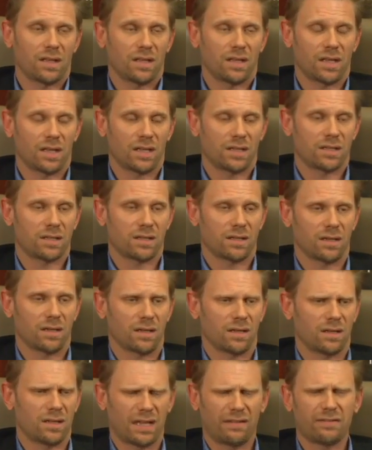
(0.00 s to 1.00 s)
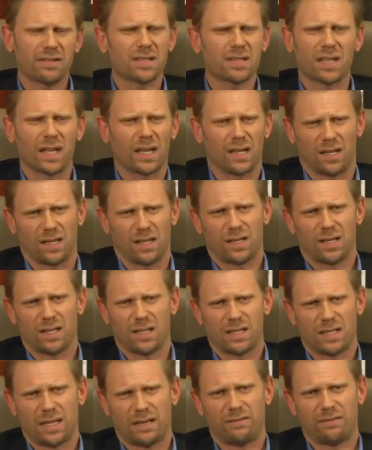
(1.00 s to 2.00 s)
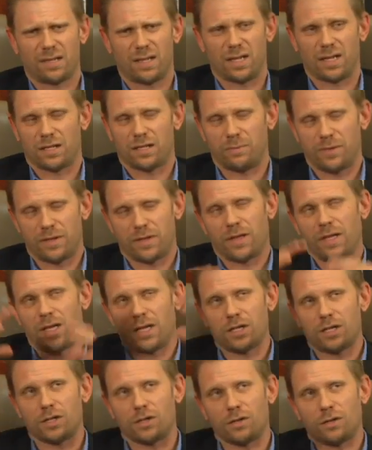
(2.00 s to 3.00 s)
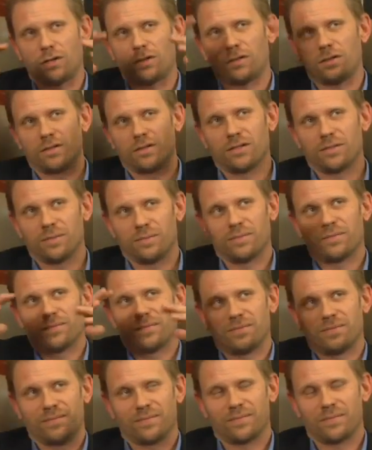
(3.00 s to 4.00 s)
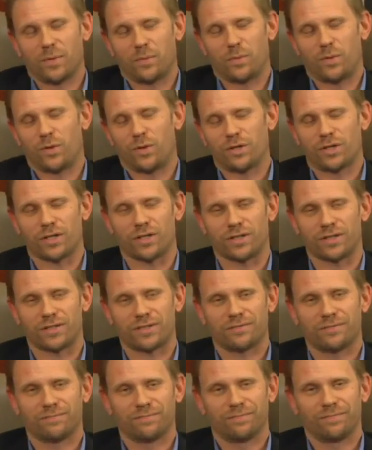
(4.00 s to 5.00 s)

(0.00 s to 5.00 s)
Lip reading: devastating. It's devastating. It's mythological proportions.